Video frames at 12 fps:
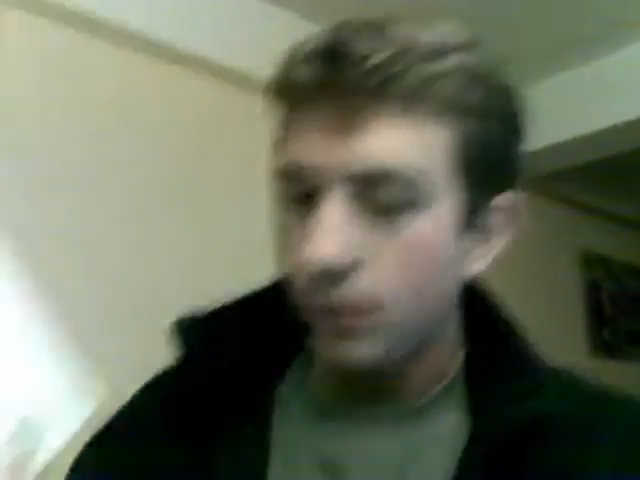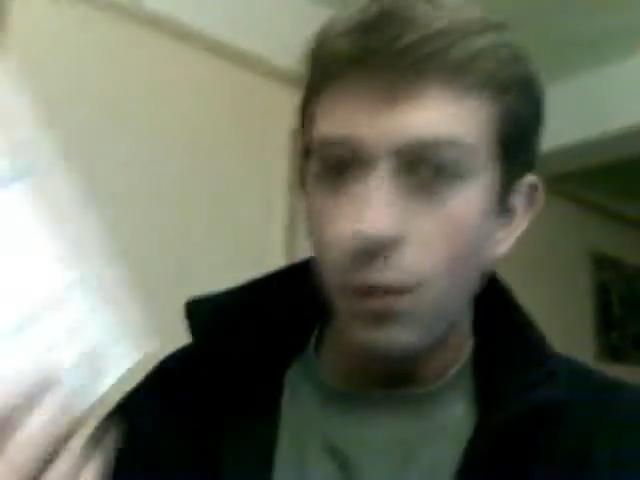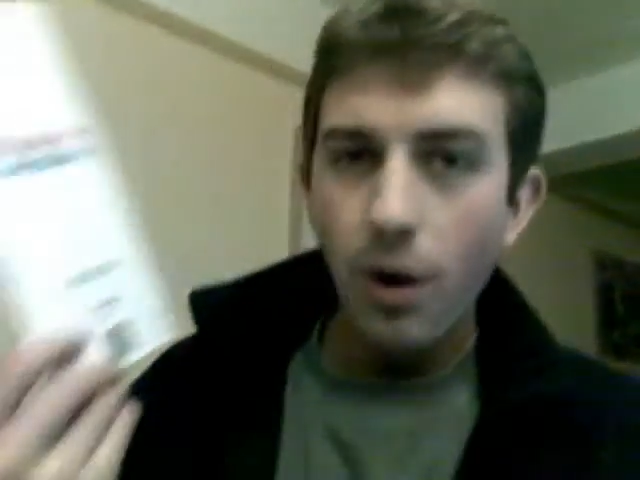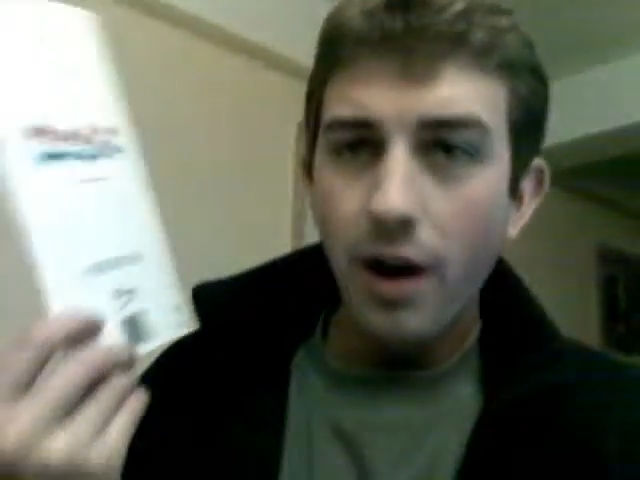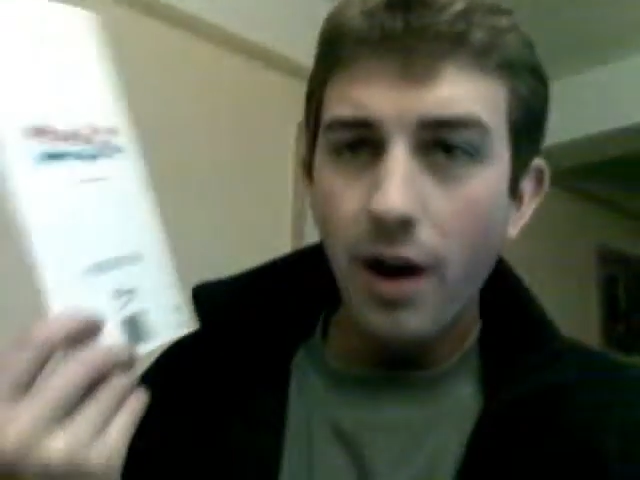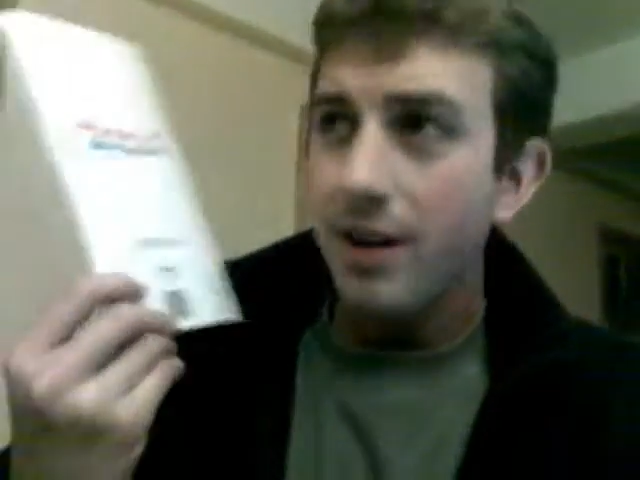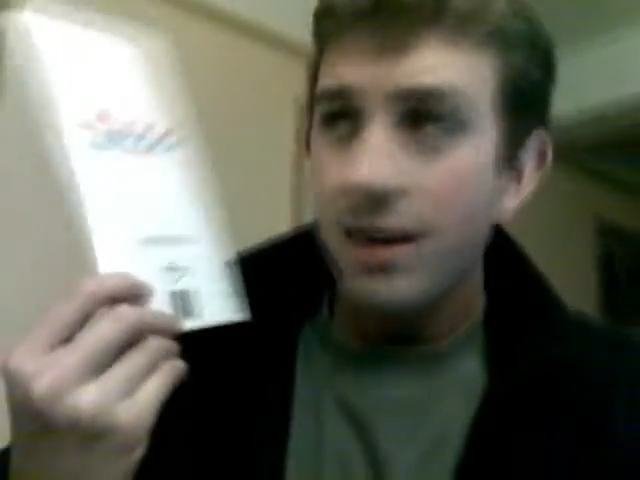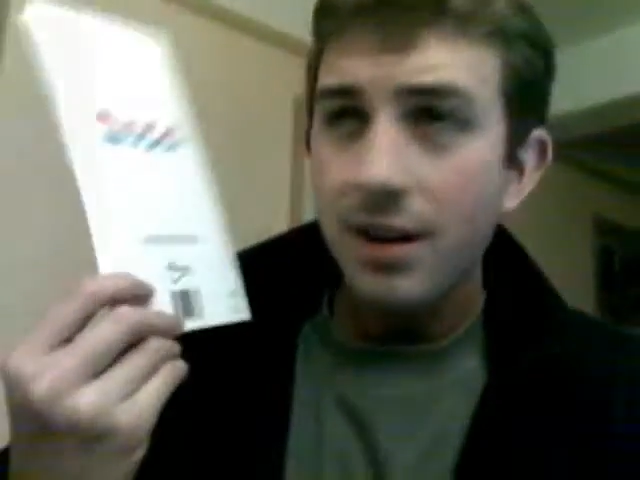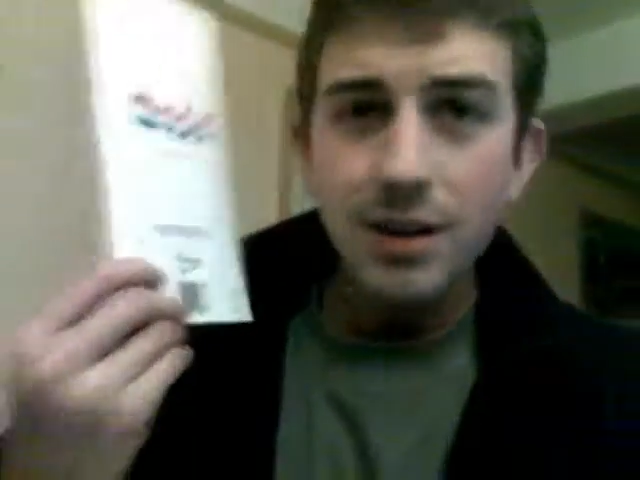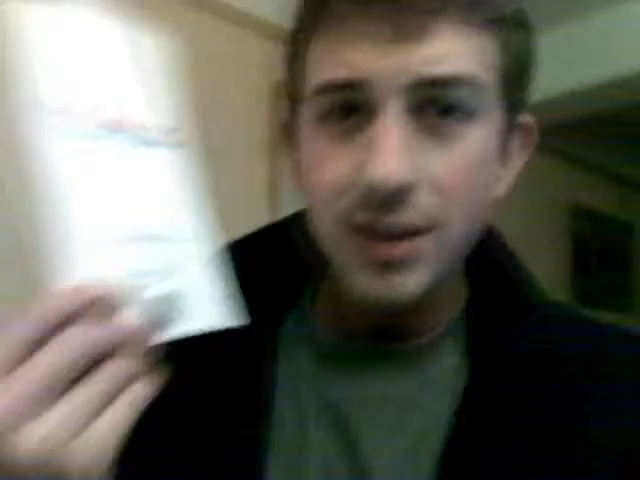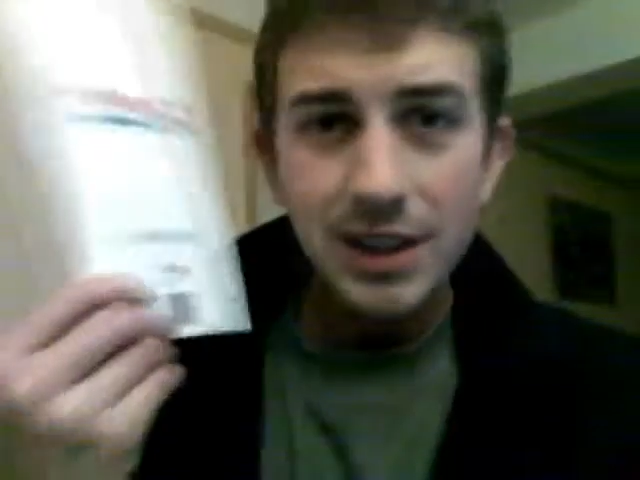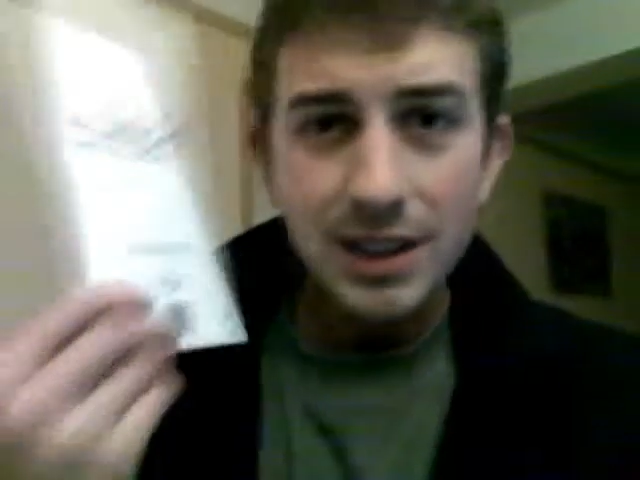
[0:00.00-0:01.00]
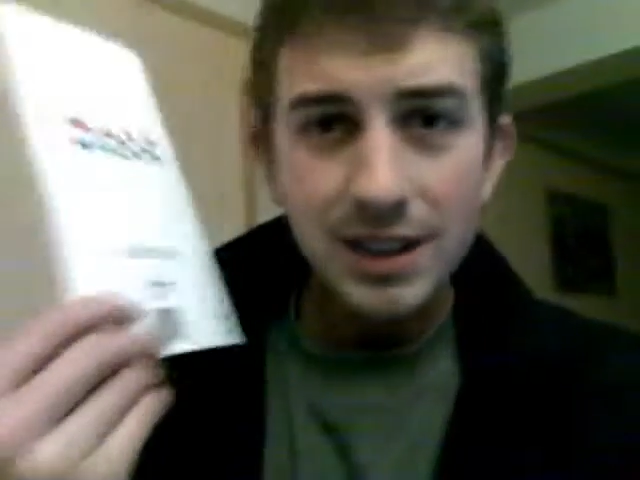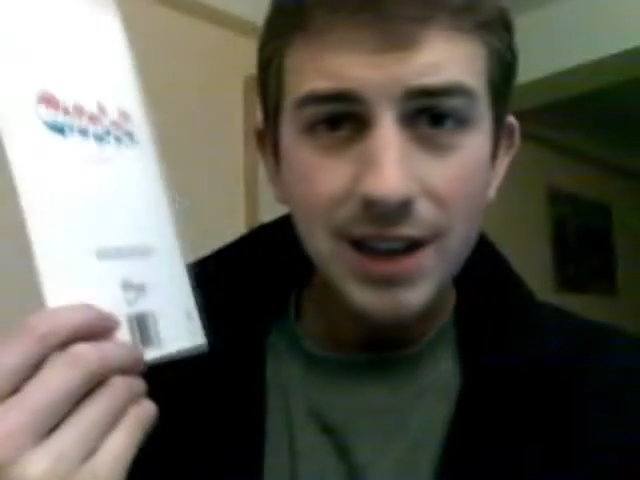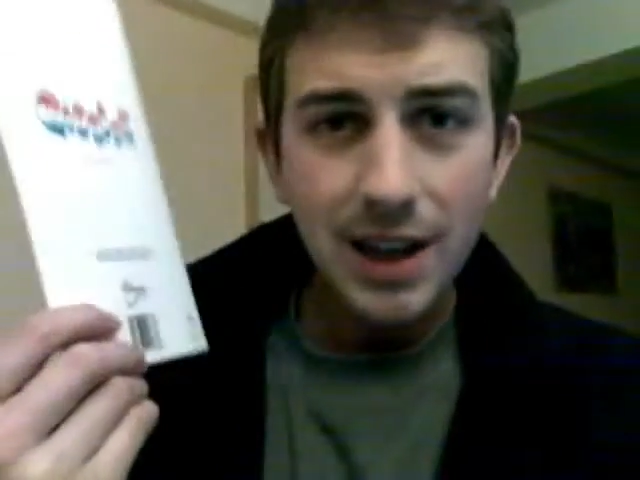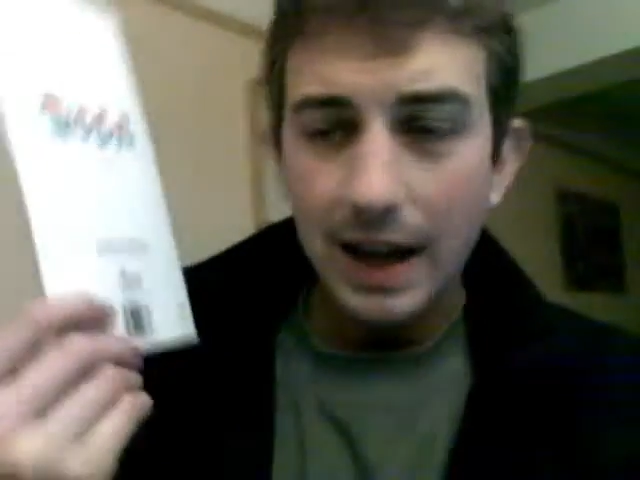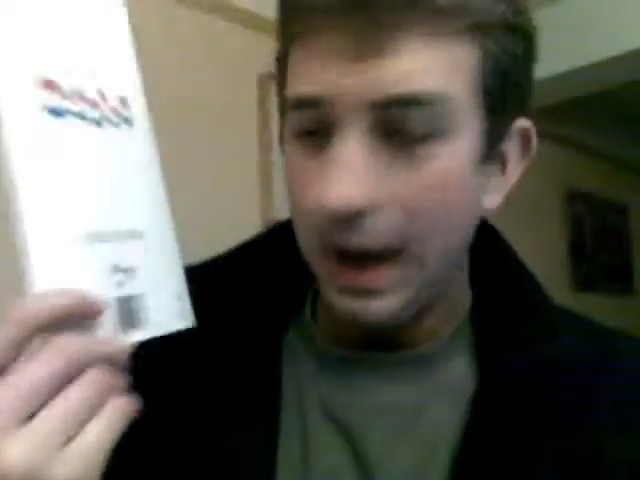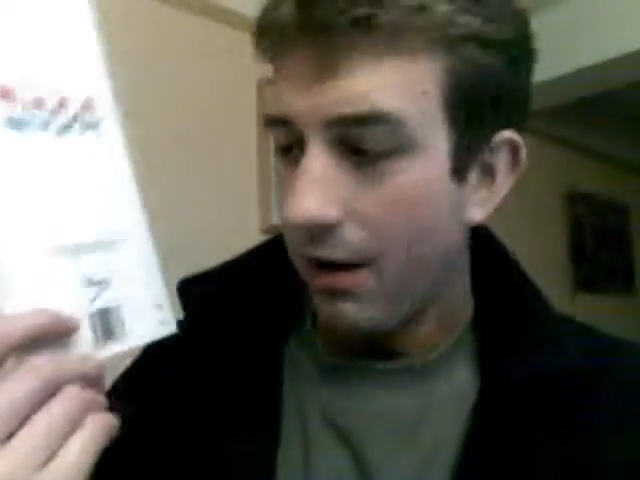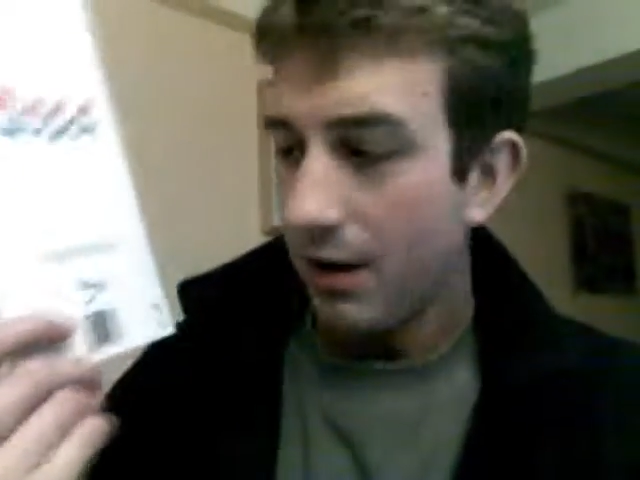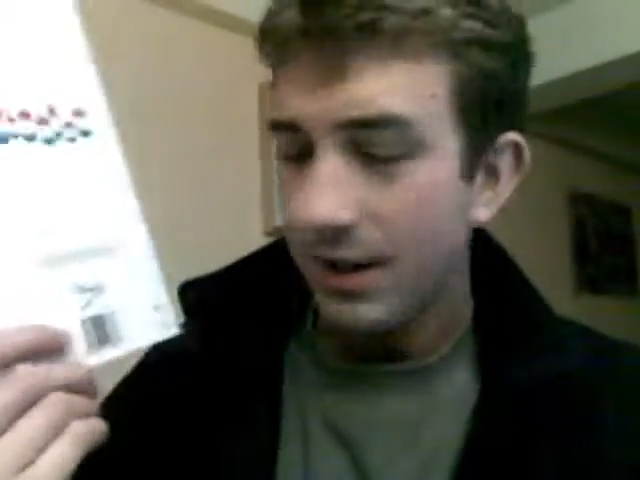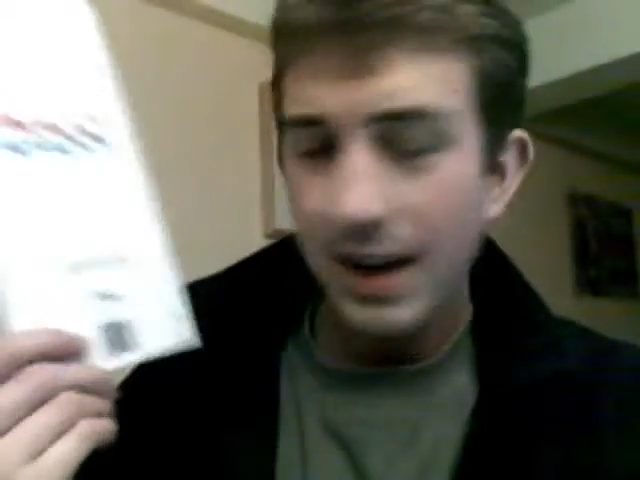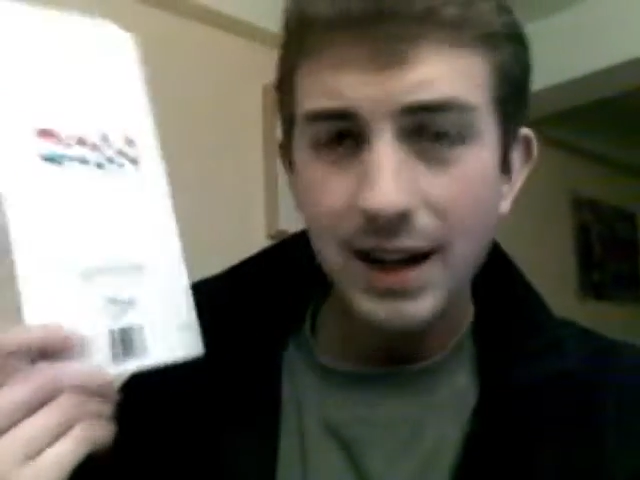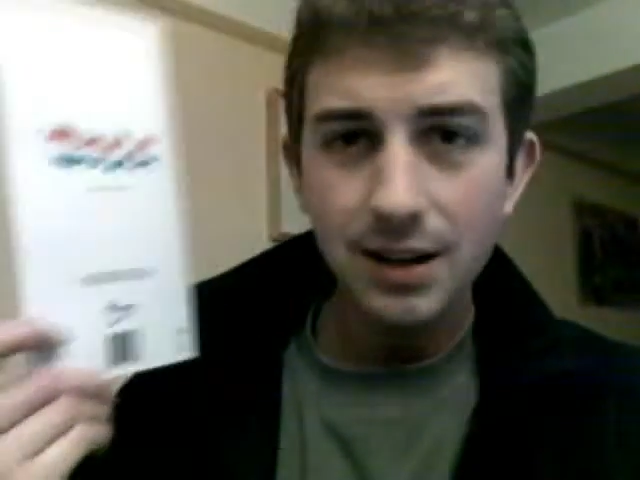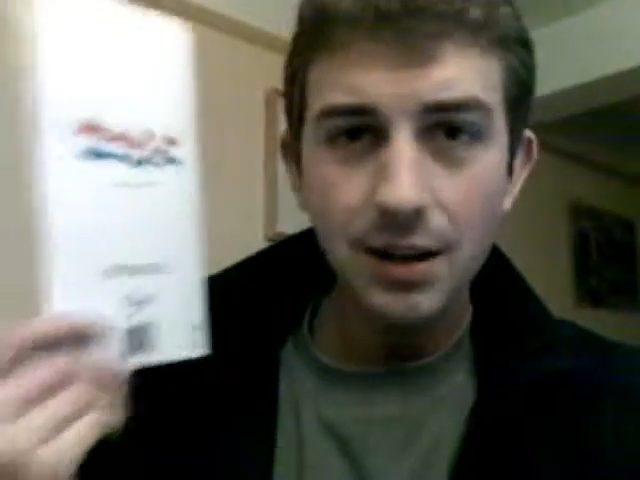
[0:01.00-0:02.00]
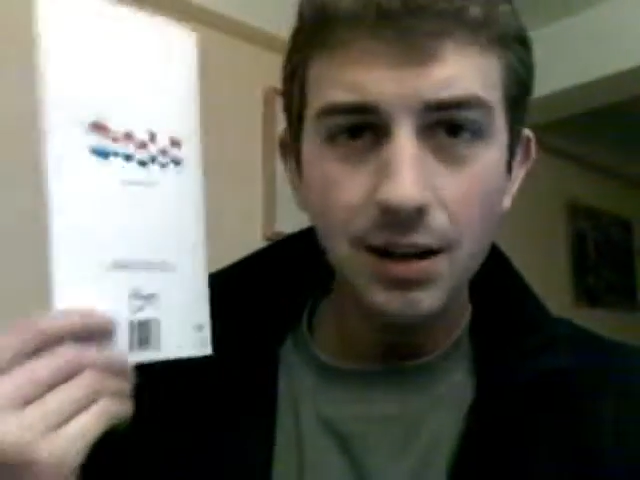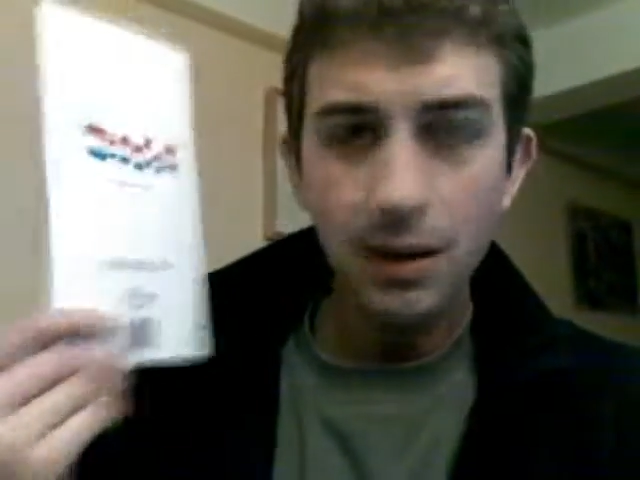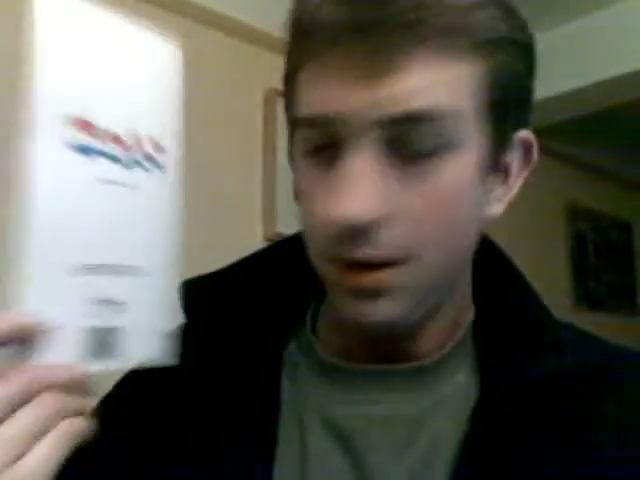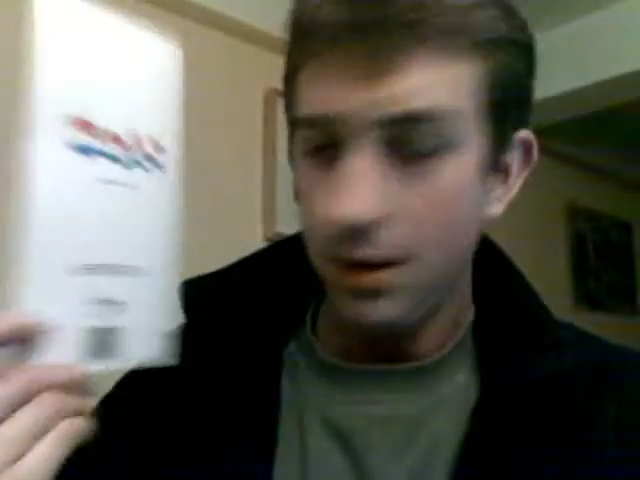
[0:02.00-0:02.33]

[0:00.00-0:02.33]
So why on earth does it say large letter